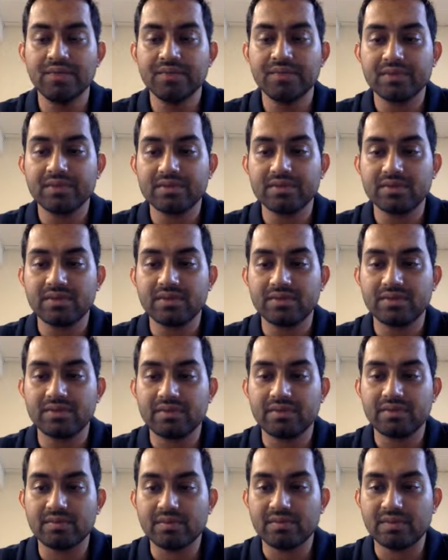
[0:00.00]
So if you
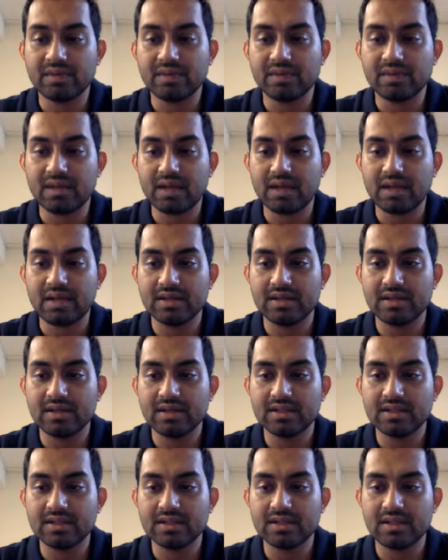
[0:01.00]
move the clarity
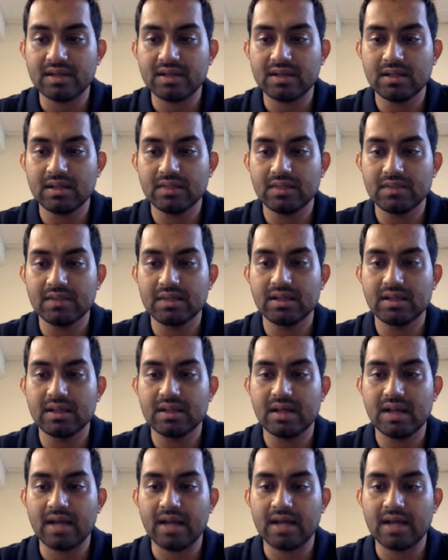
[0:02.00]
just a little bit, it
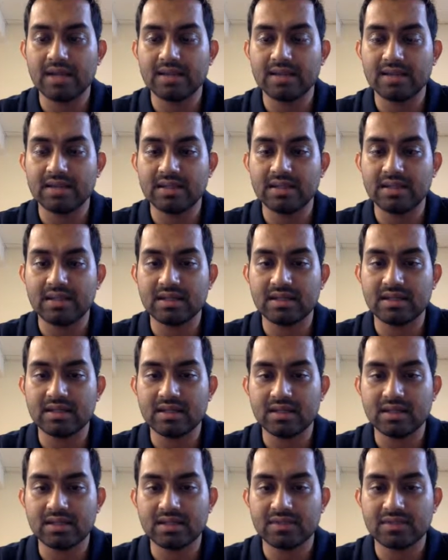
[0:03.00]
adds that
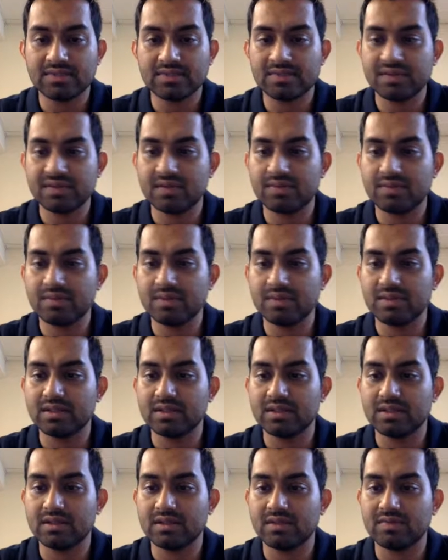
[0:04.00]
touch of sharpness,
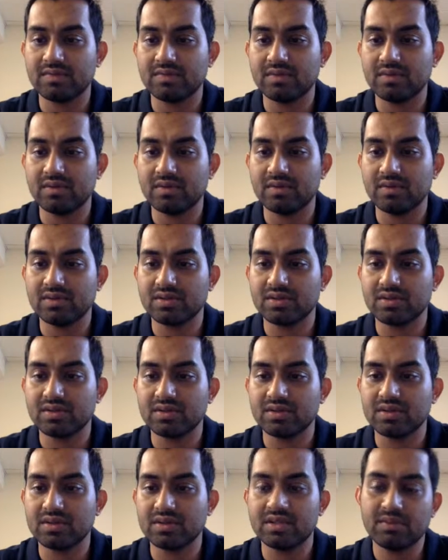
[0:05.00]
and the photo looks
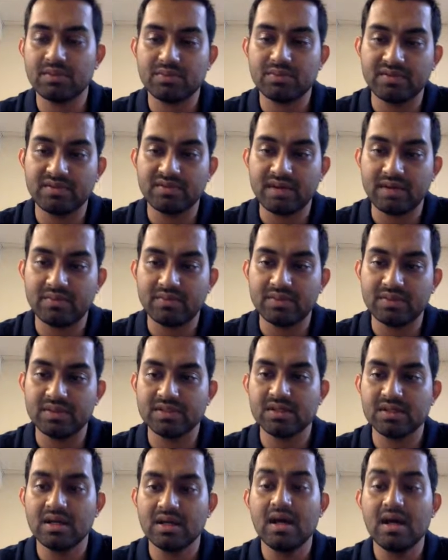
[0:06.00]
good. Same with the vibrance.
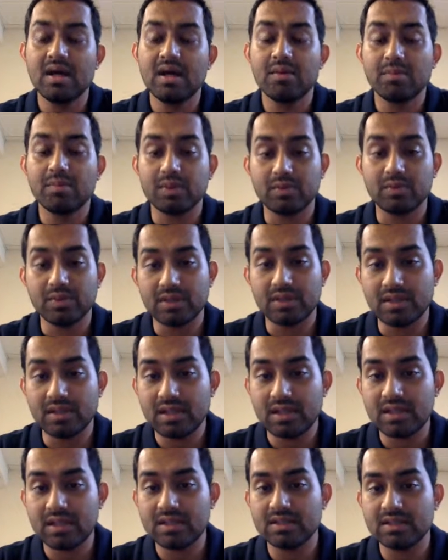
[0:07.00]
But with
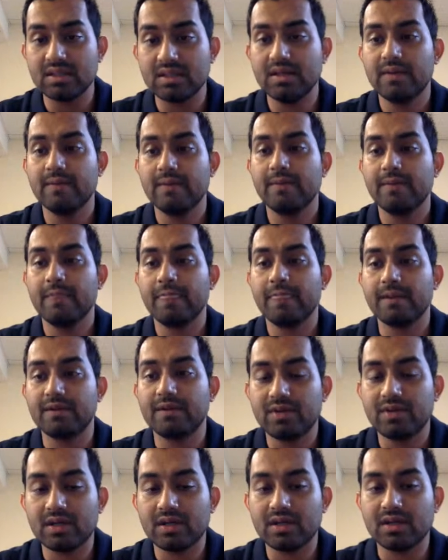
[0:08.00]
these, the
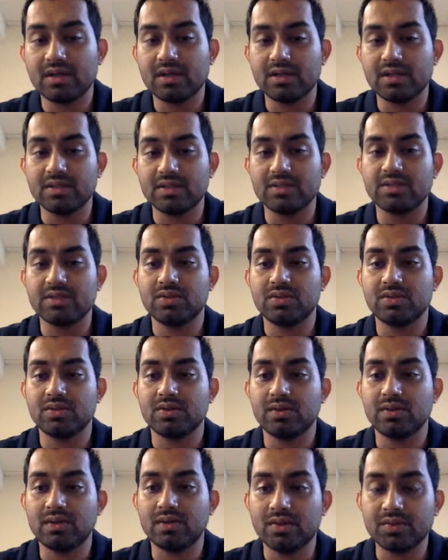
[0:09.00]
trick is to
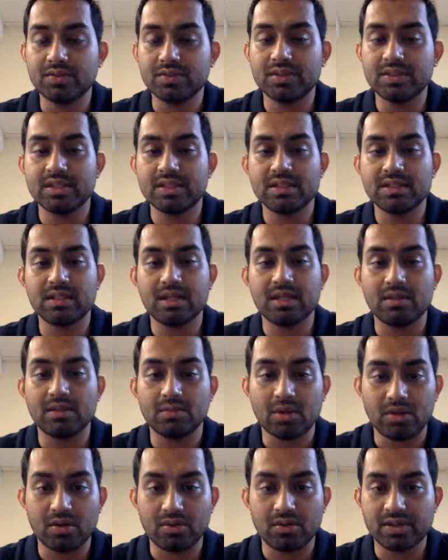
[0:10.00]
use this in
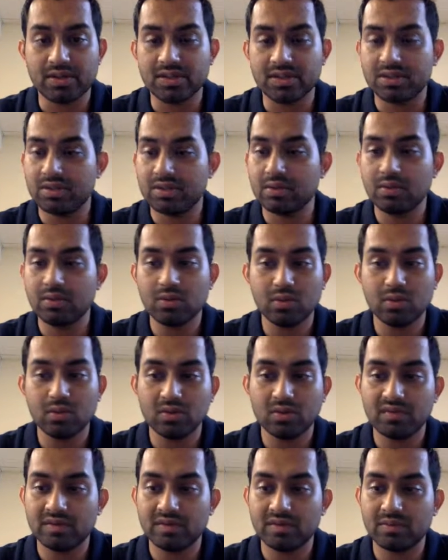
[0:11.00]
moderation. Don't go
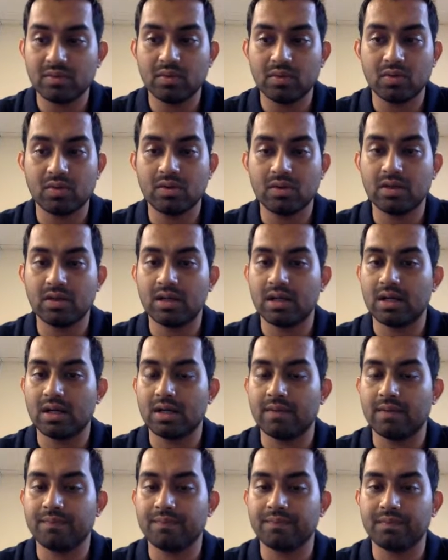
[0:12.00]
overboard.
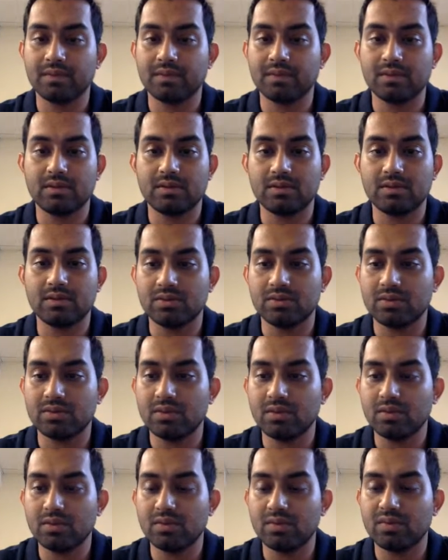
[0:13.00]

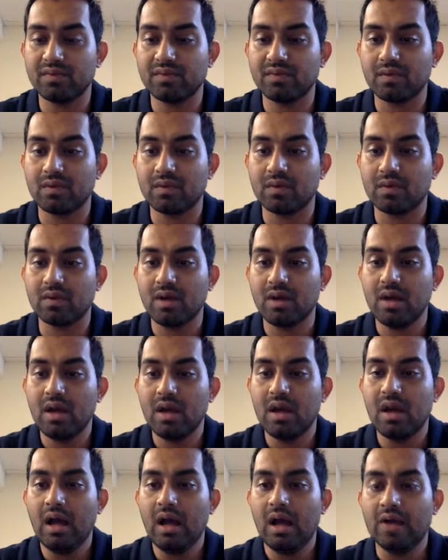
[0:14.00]
Don't go for
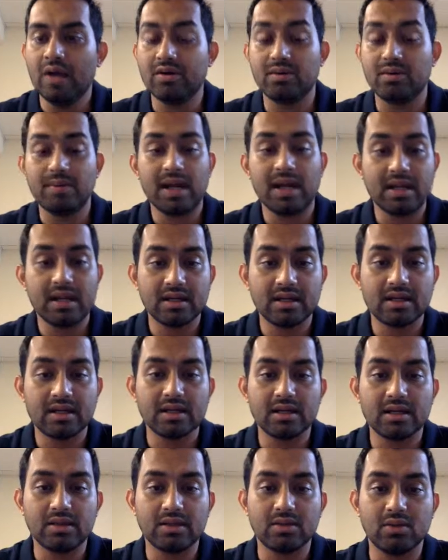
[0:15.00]
a dramatic,
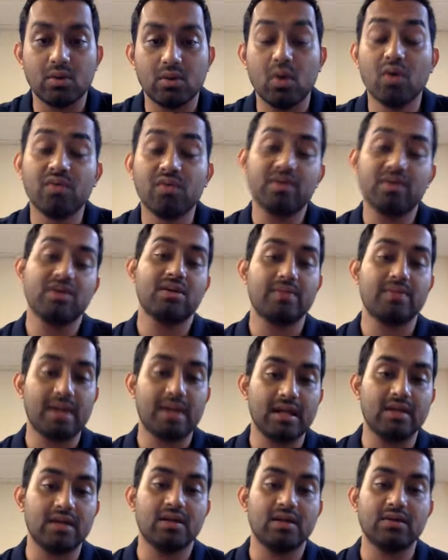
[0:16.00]
over
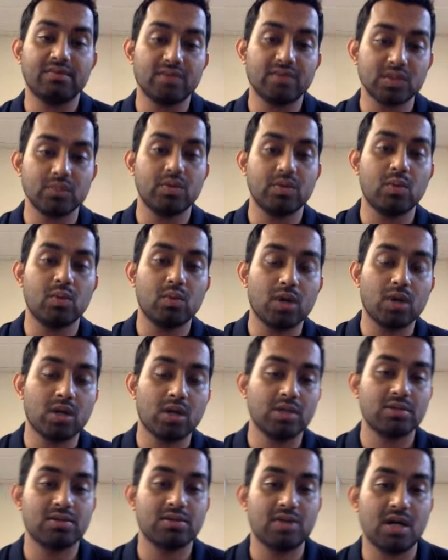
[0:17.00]
dramatic. Of course we
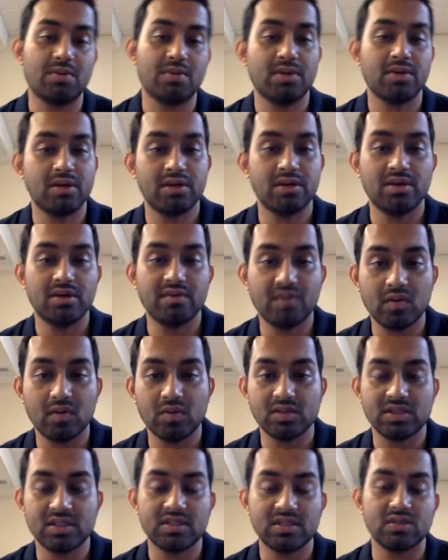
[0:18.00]
want drama in our
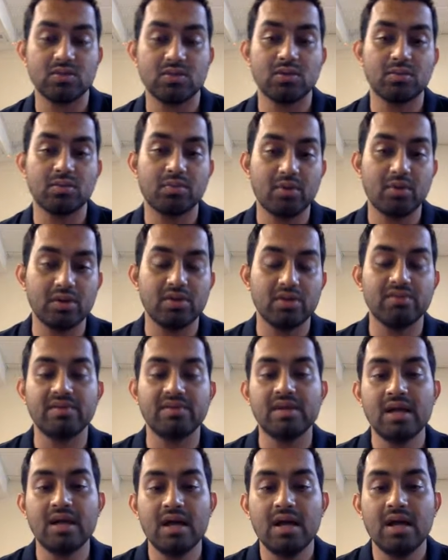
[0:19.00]
photos, that's the whole point of
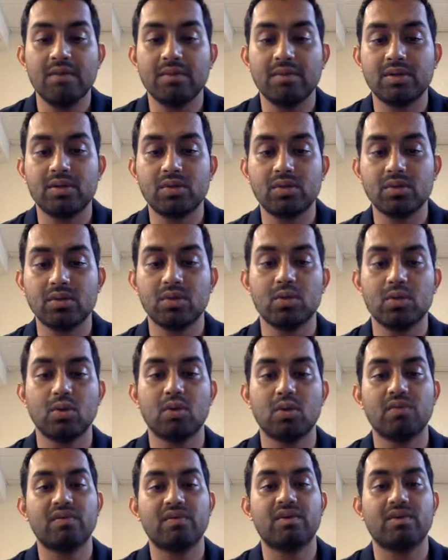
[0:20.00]
it, but don't go
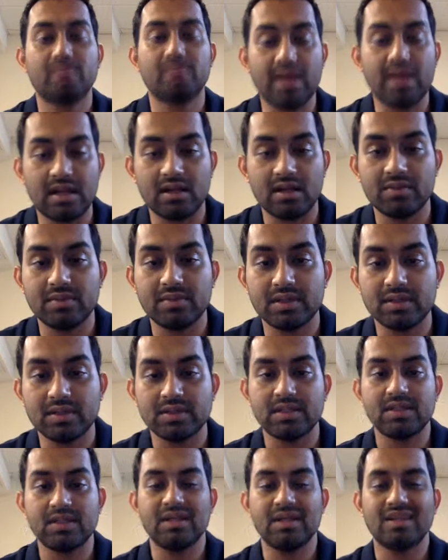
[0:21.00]
over dramatic, because
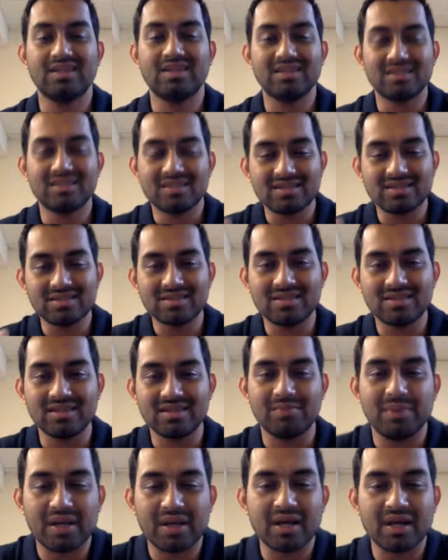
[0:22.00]

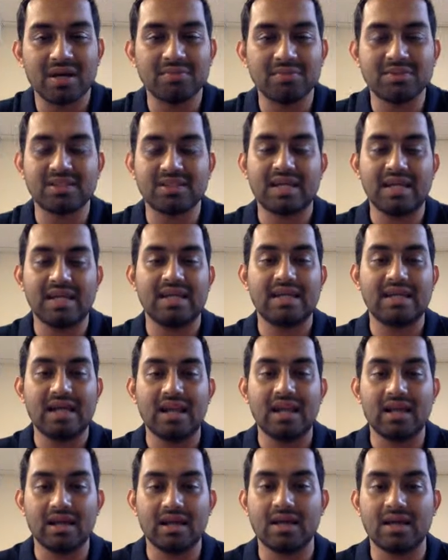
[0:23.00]
it becomes
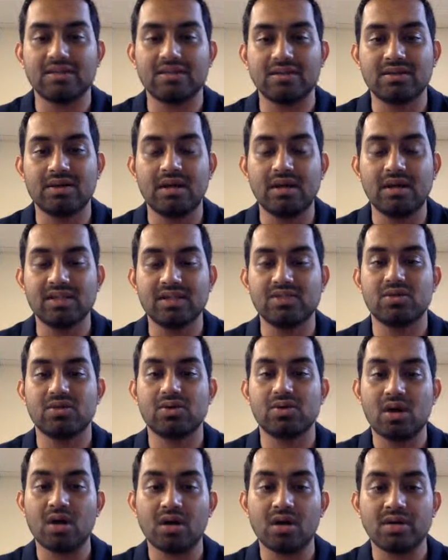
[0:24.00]
psychedelic. So unless you're
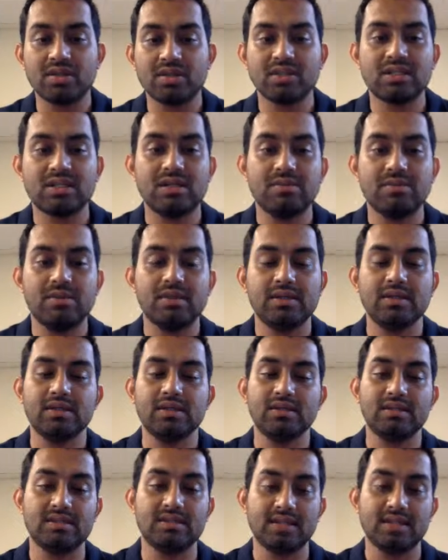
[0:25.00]
consciously making a
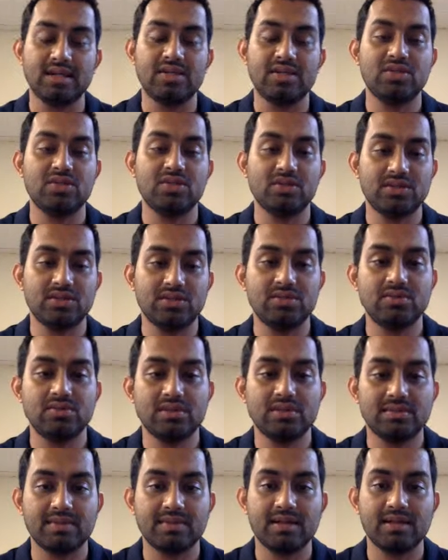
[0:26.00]
design choice to do
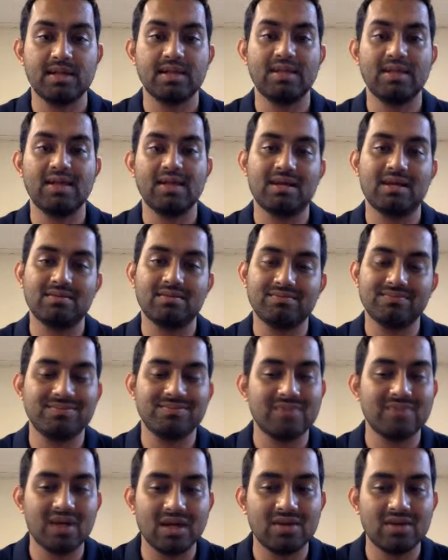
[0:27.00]
something like that,
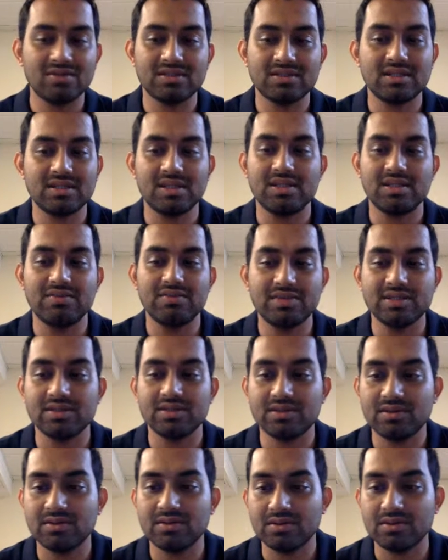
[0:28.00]
I don't see any reason
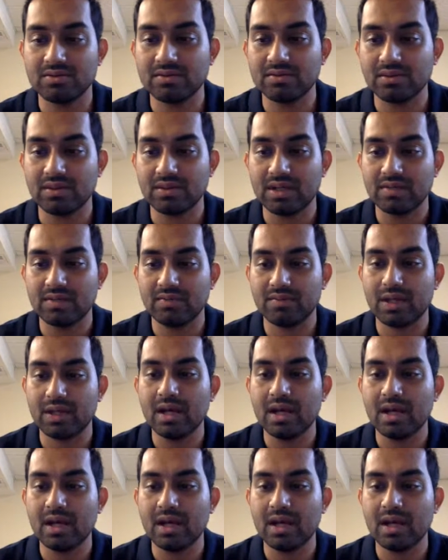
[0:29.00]
to go that way.